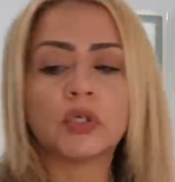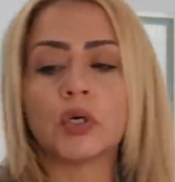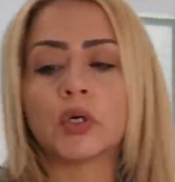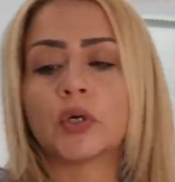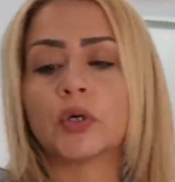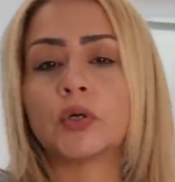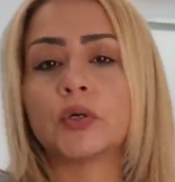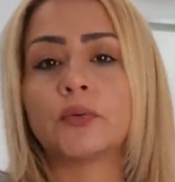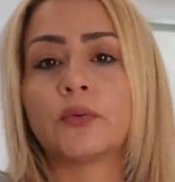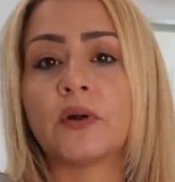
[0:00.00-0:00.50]

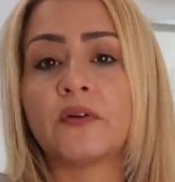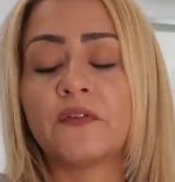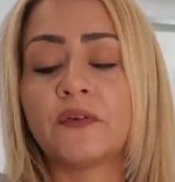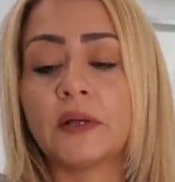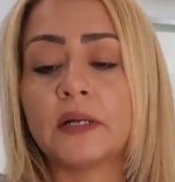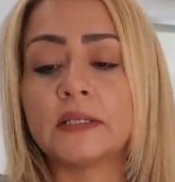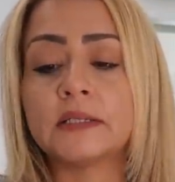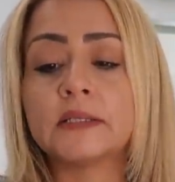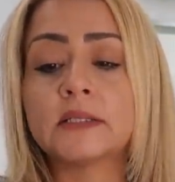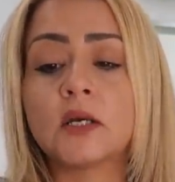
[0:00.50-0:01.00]
so good.
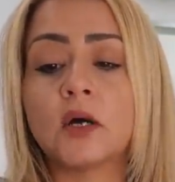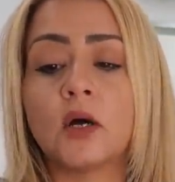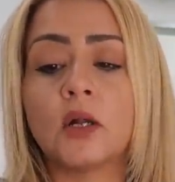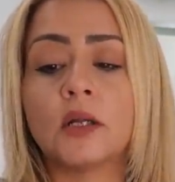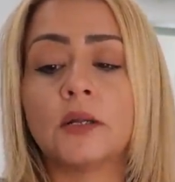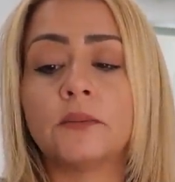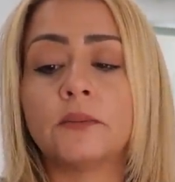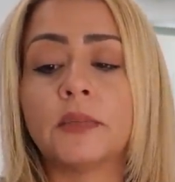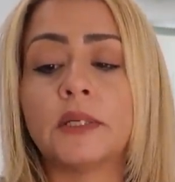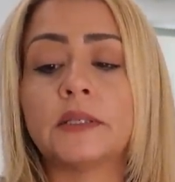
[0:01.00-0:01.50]
Rafael is
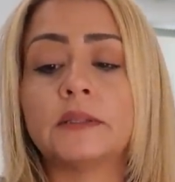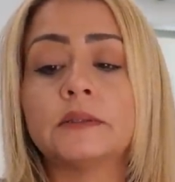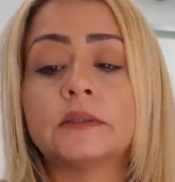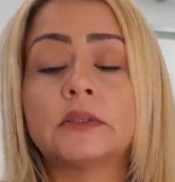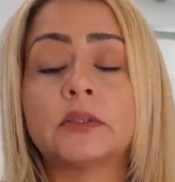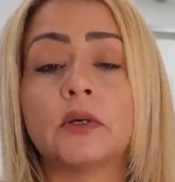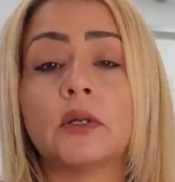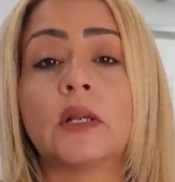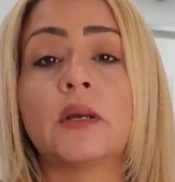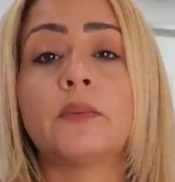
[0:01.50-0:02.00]
calling me,
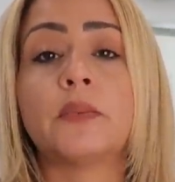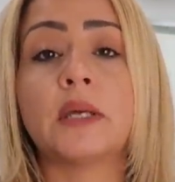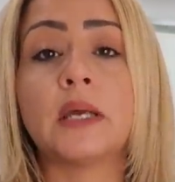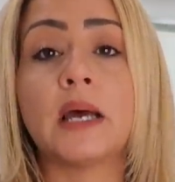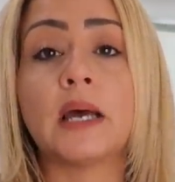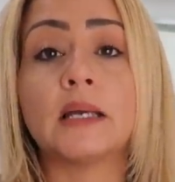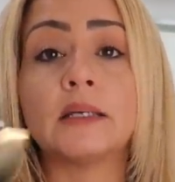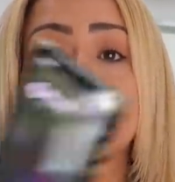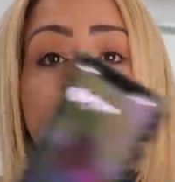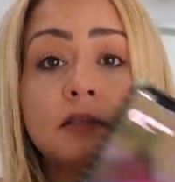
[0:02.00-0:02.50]
so let
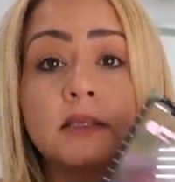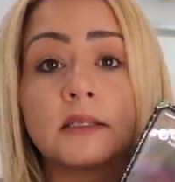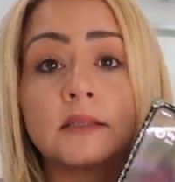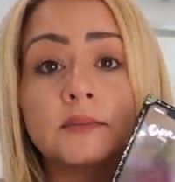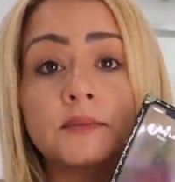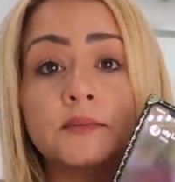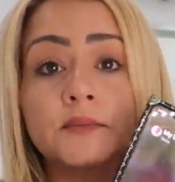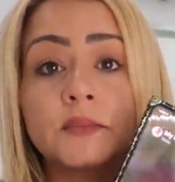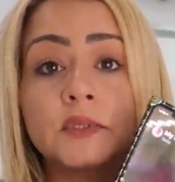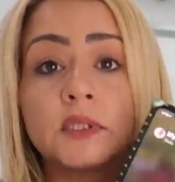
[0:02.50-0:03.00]
me
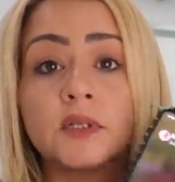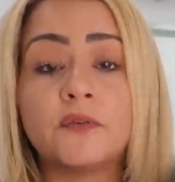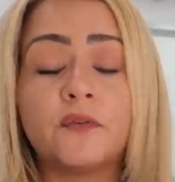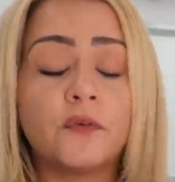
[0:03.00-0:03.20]
answer the